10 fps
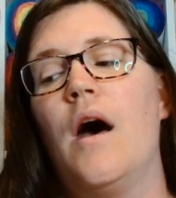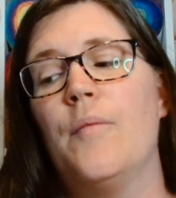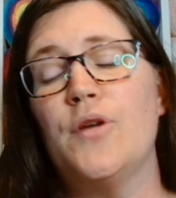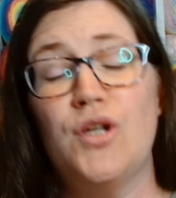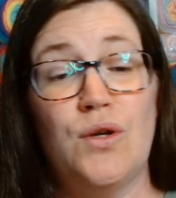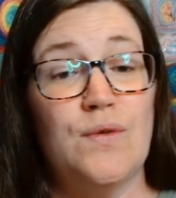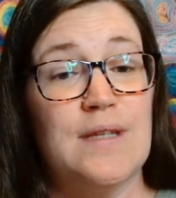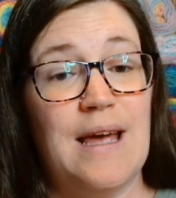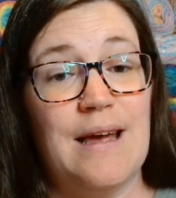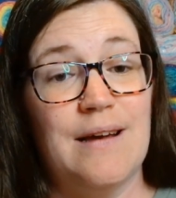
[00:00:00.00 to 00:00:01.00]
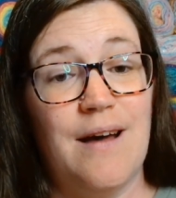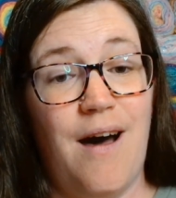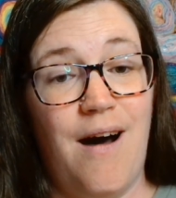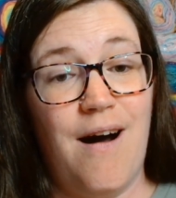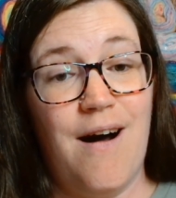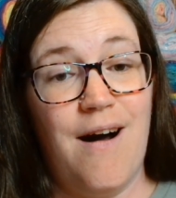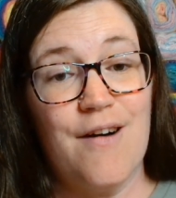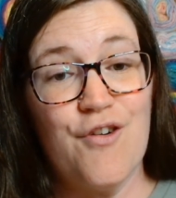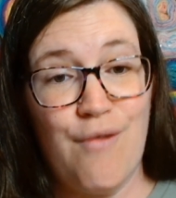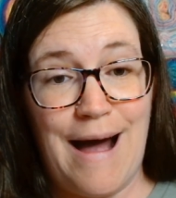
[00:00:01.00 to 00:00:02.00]
using our
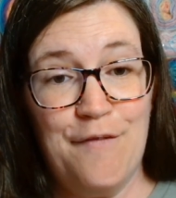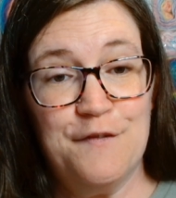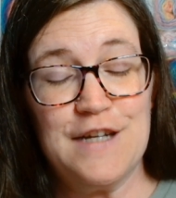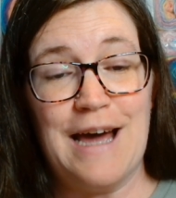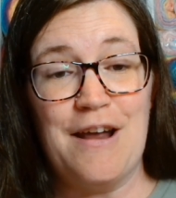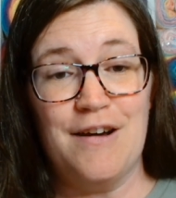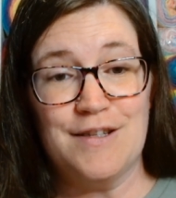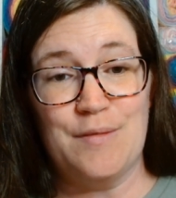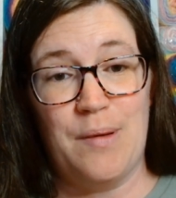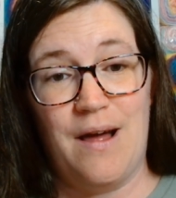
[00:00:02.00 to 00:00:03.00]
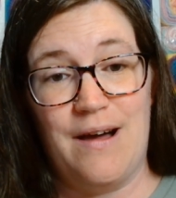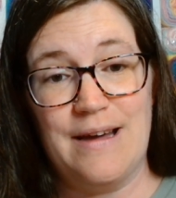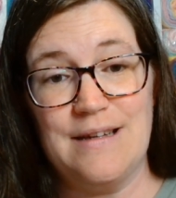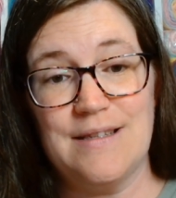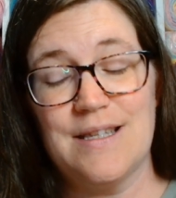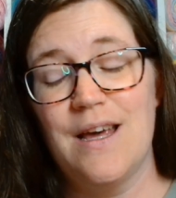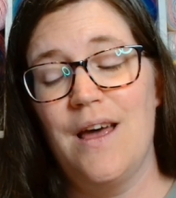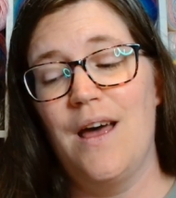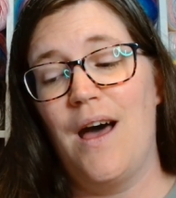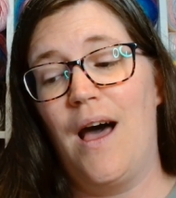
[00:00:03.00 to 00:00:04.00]
craft and our supplies
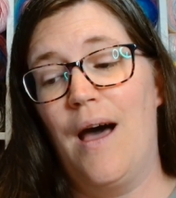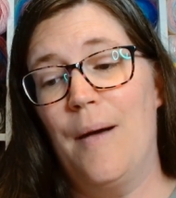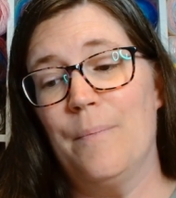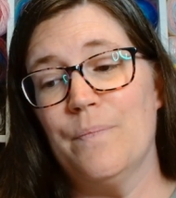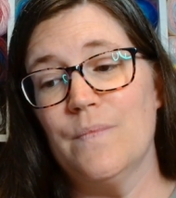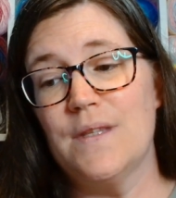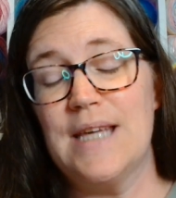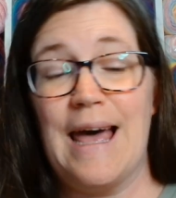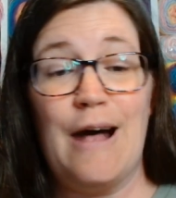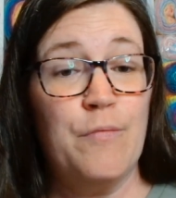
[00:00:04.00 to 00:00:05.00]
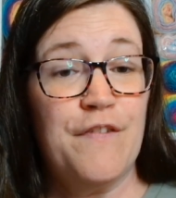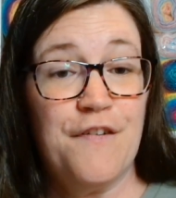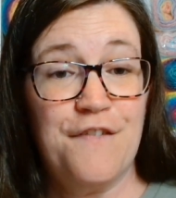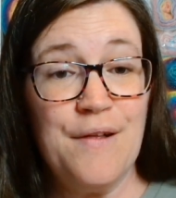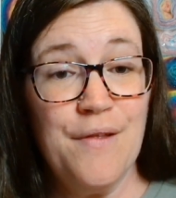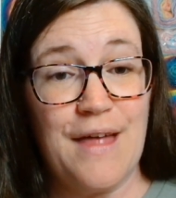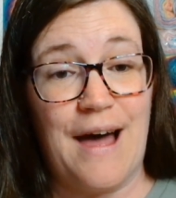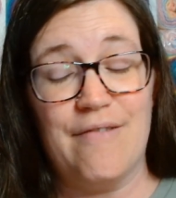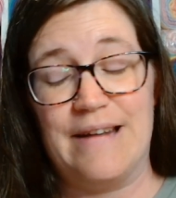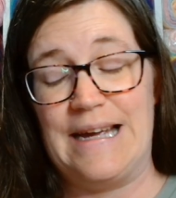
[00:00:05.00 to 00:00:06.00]
to help fulfill
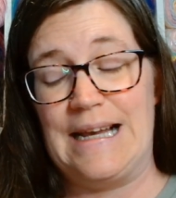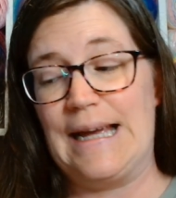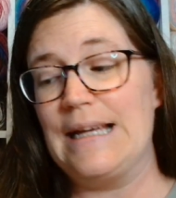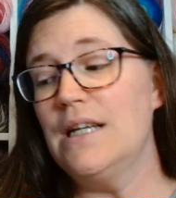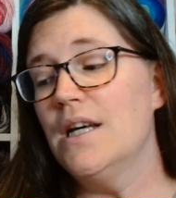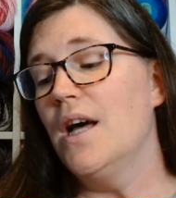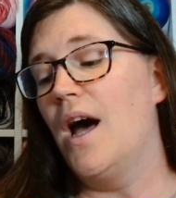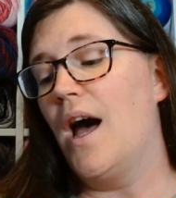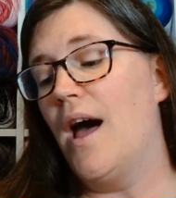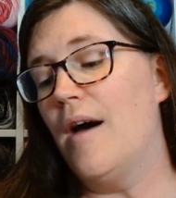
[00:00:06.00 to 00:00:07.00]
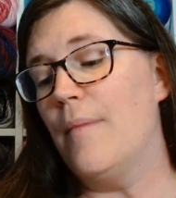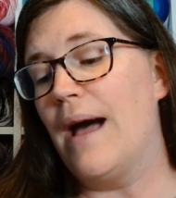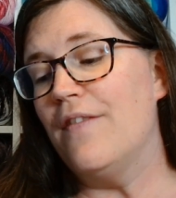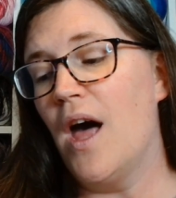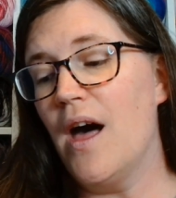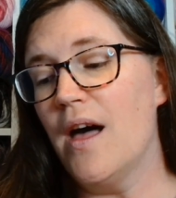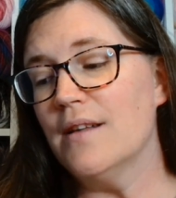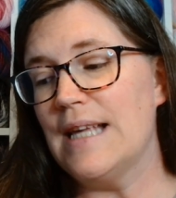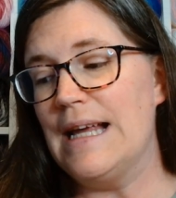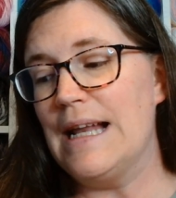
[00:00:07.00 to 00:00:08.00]
that, really. And the
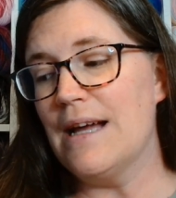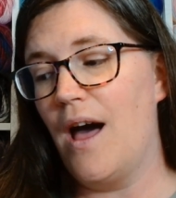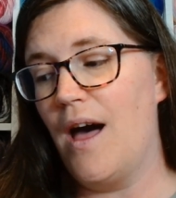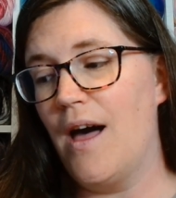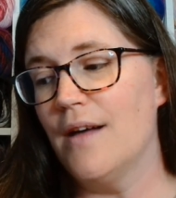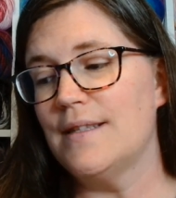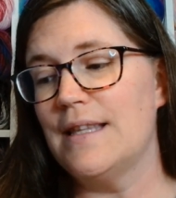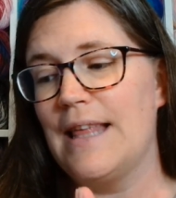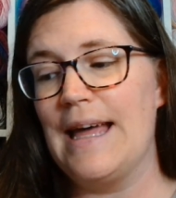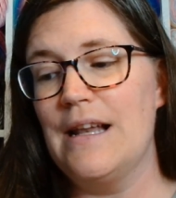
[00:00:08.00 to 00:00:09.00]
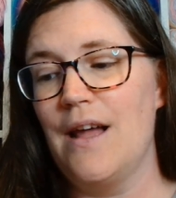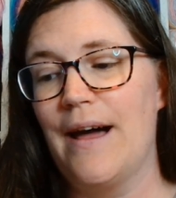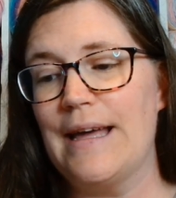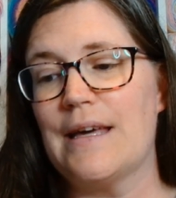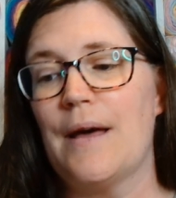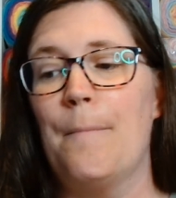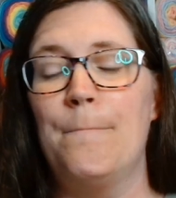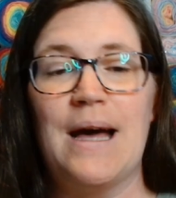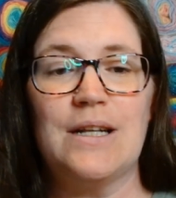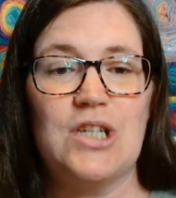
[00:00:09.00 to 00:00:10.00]
Hearts Healing Hearts, they like
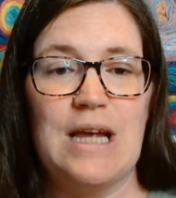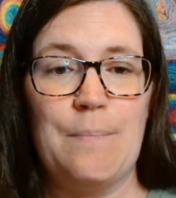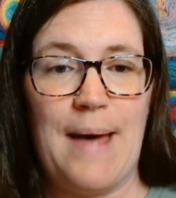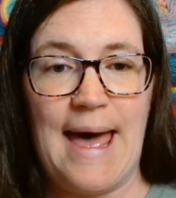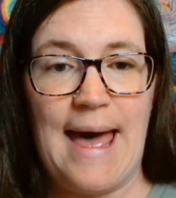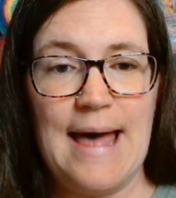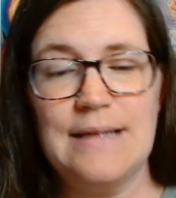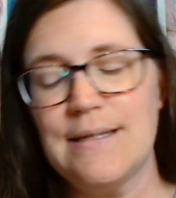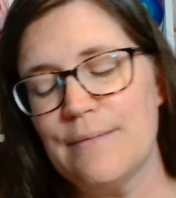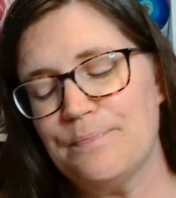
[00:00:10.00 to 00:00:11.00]
matching pairs